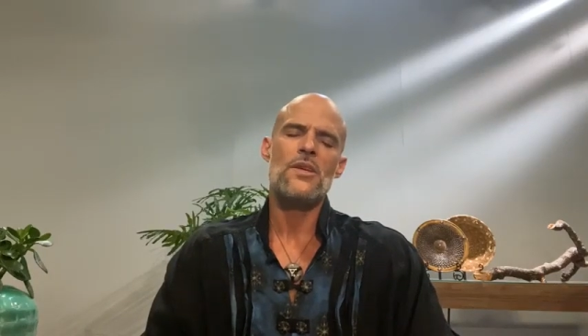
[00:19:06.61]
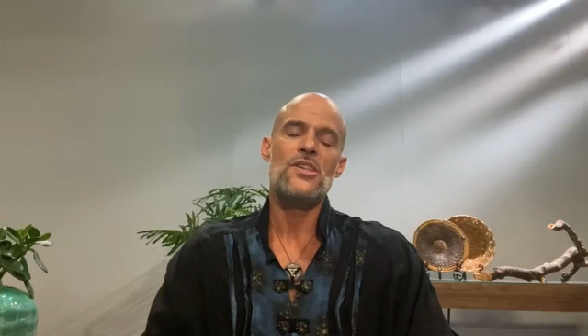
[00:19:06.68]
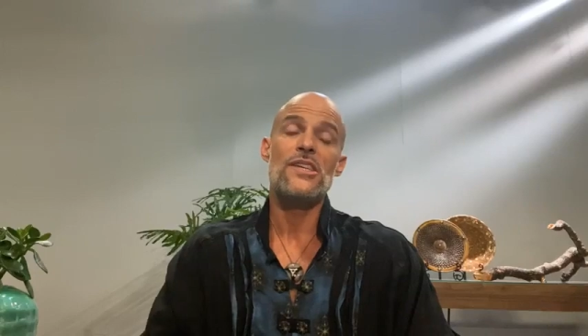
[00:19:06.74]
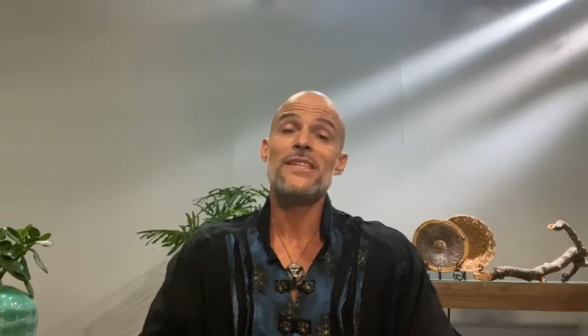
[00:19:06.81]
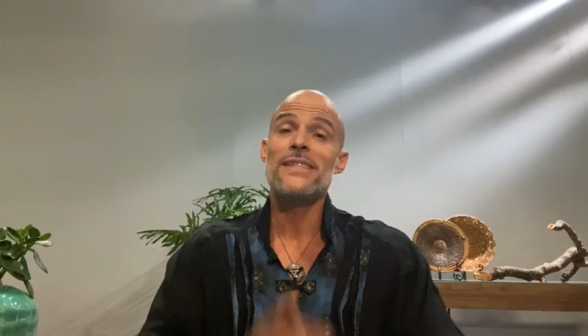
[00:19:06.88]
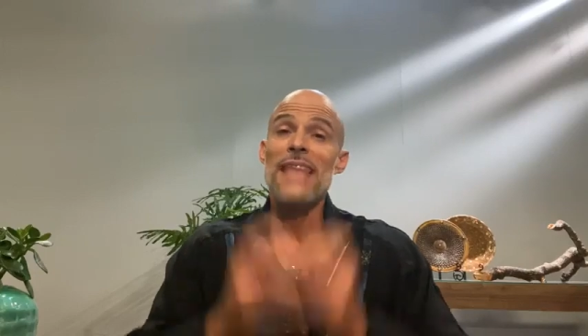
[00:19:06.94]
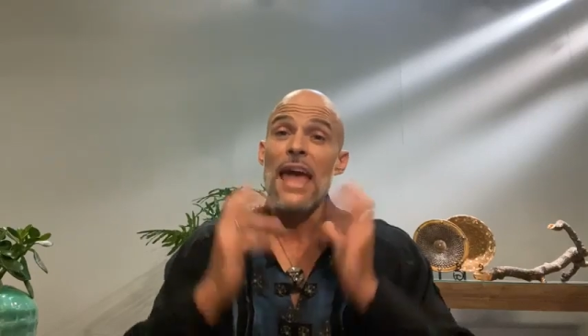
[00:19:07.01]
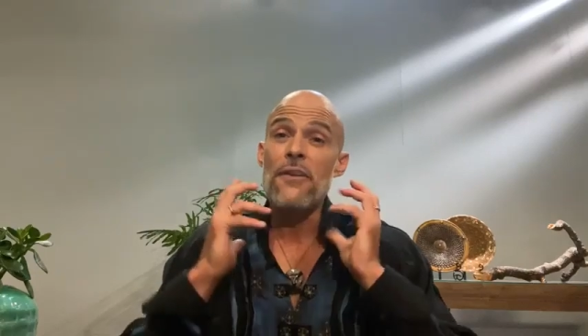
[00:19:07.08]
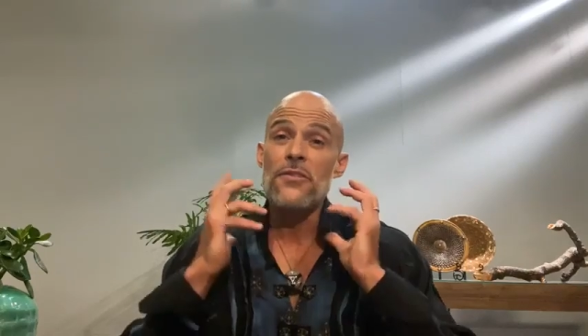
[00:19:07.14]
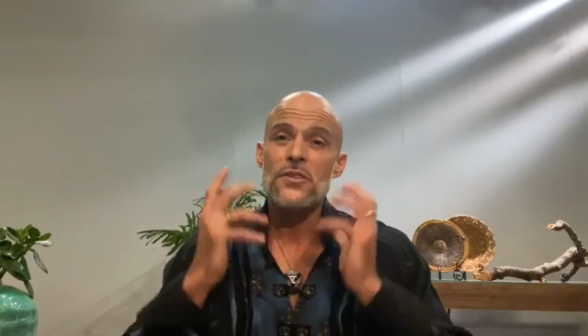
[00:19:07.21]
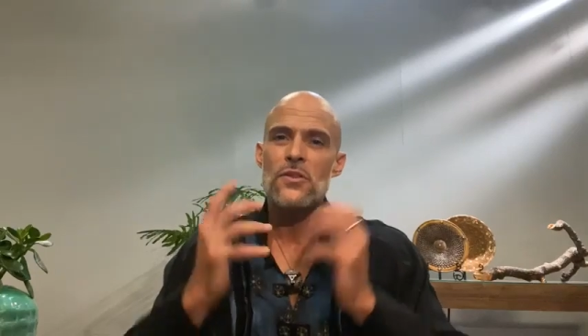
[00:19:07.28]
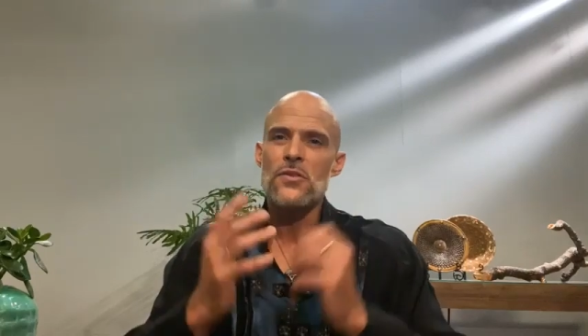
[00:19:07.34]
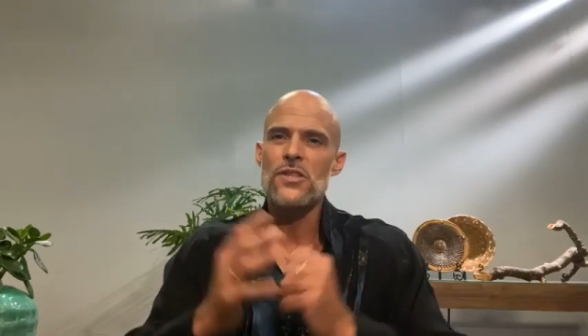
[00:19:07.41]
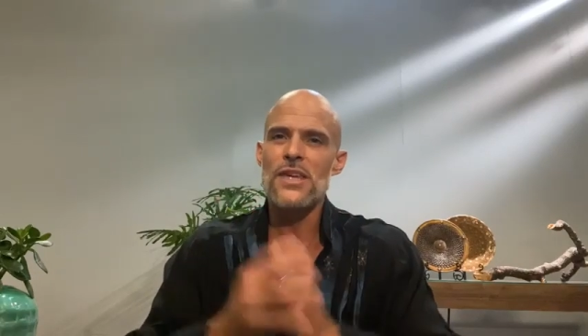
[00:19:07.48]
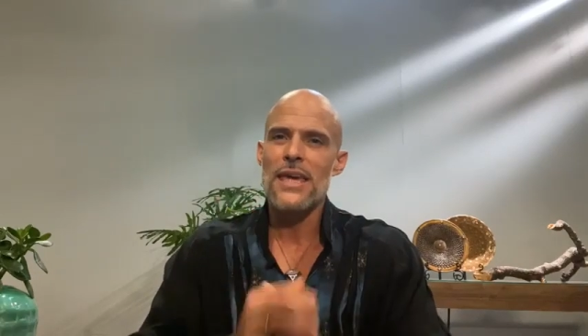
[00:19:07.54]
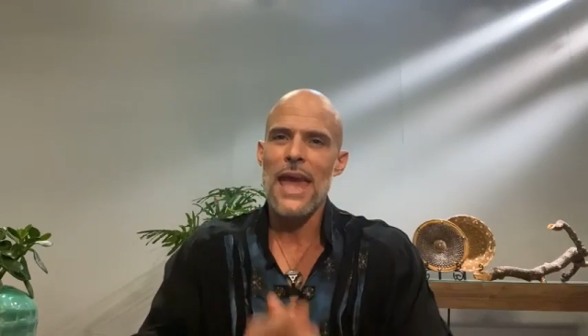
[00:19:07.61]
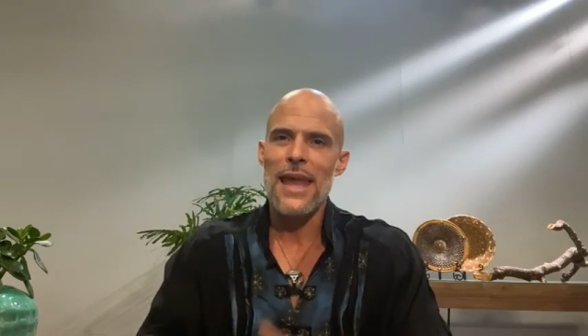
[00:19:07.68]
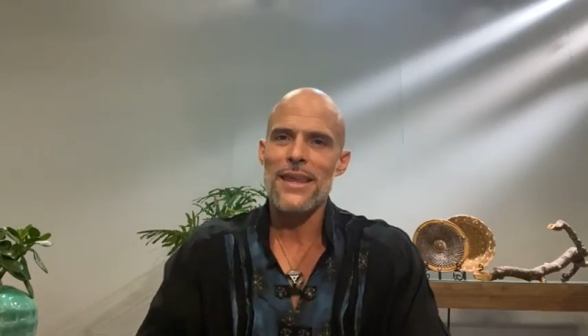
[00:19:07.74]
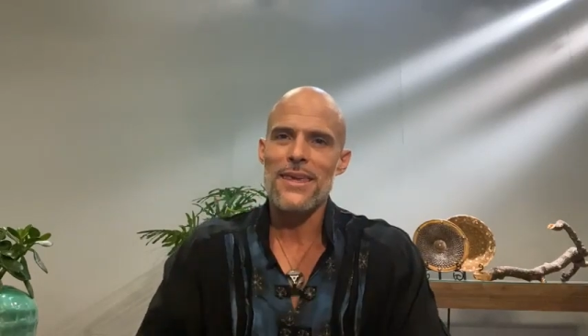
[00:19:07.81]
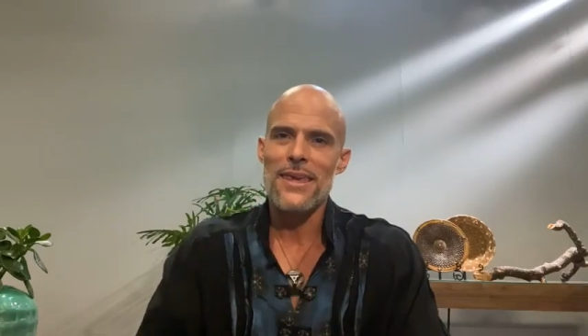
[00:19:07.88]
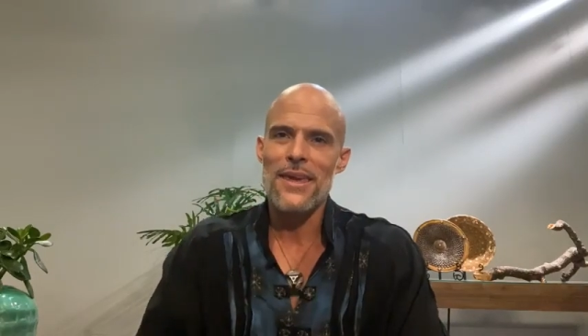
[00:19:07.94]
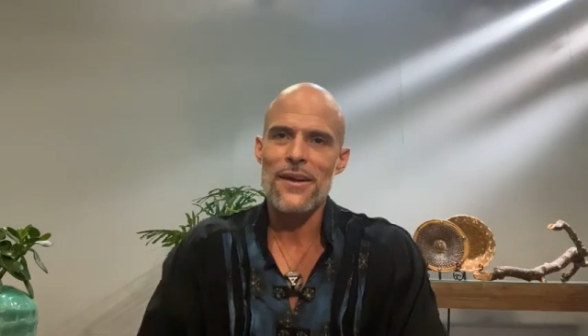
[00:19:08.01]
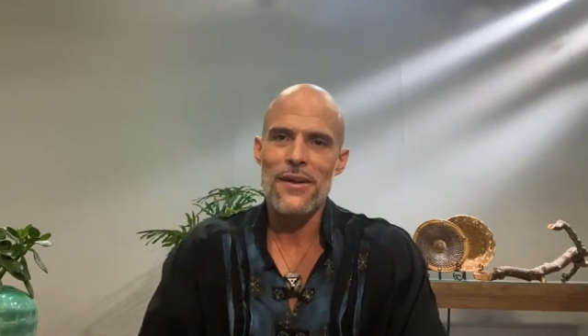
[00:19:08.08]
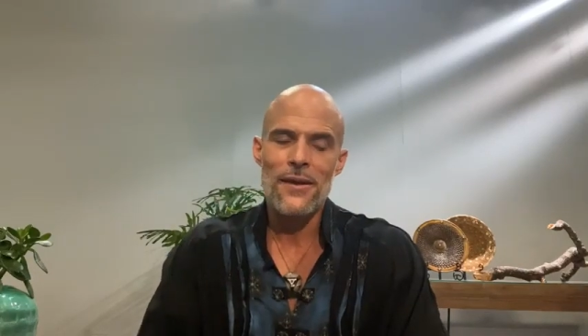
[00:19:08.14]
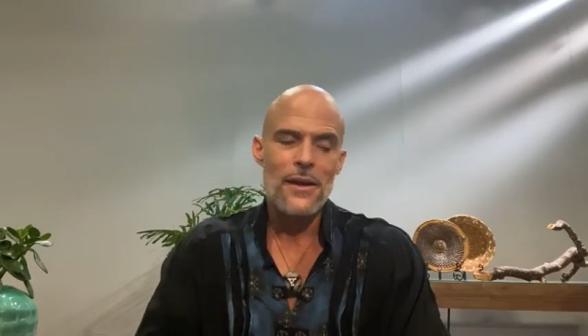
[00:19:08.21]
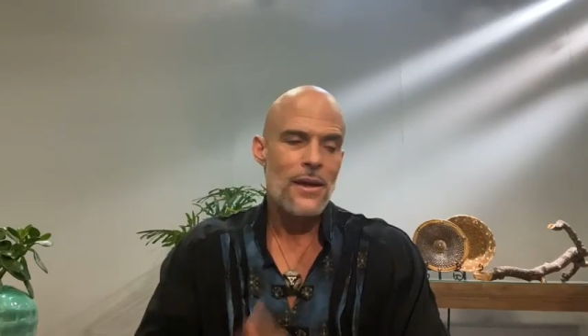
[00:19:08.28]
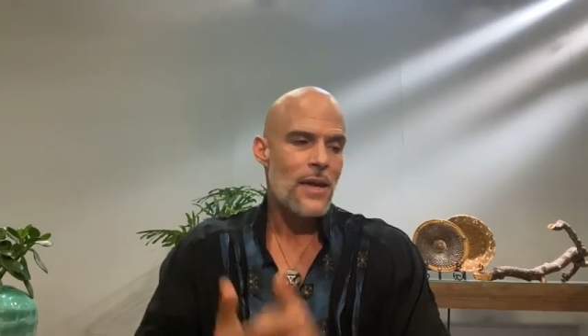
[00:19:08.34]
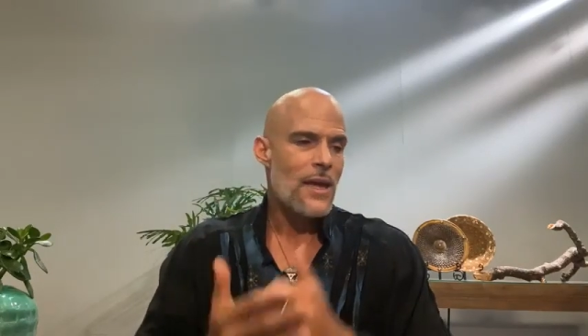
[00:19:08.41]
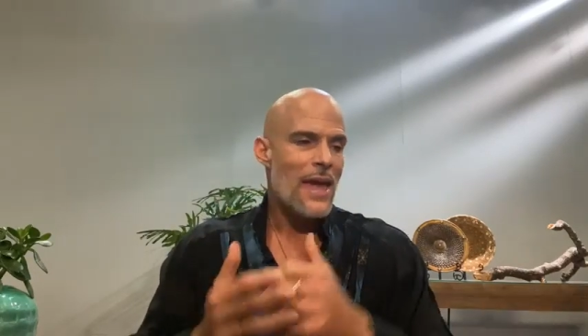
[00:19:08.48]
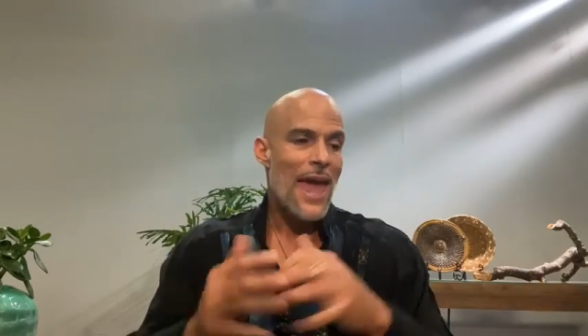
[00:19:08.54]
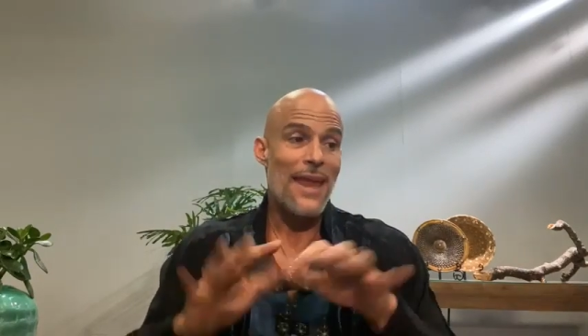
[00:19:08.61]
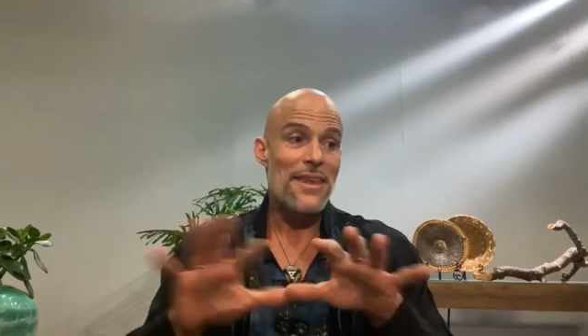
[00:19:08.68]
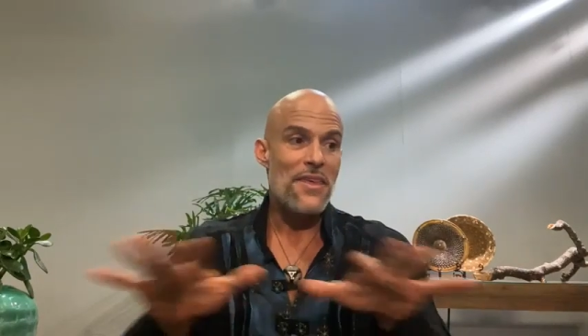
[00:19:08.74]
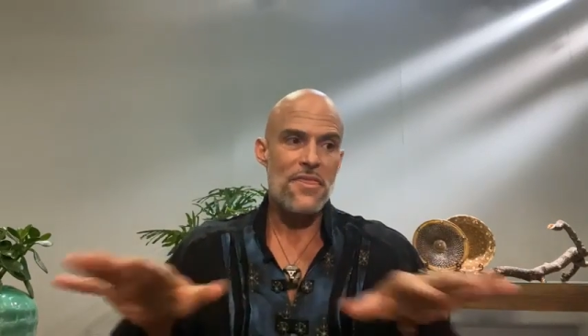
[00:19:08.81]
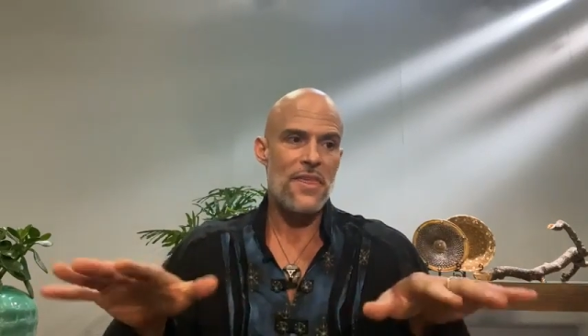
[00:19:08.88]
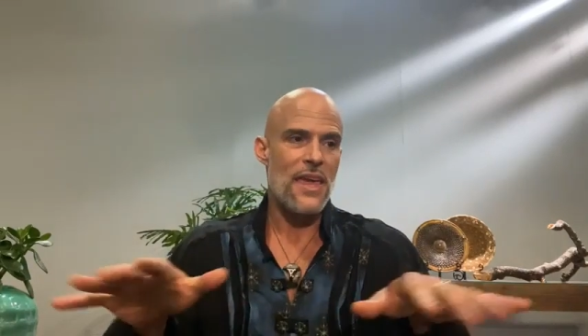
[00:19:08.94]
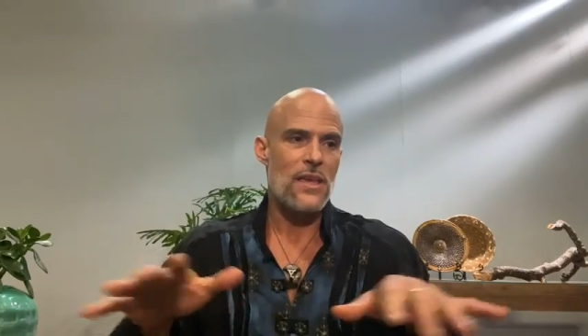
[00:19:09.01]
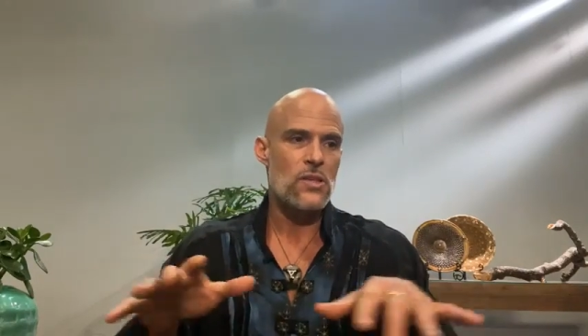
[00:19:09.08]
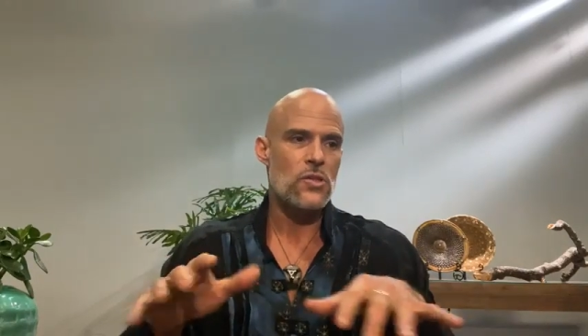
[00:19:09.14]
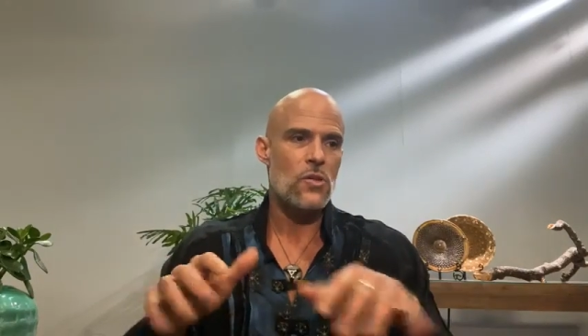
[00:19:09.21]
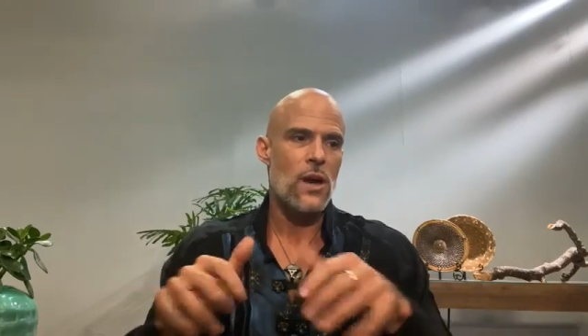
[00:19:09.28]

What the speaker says: She's deaf, so she can't hear anything.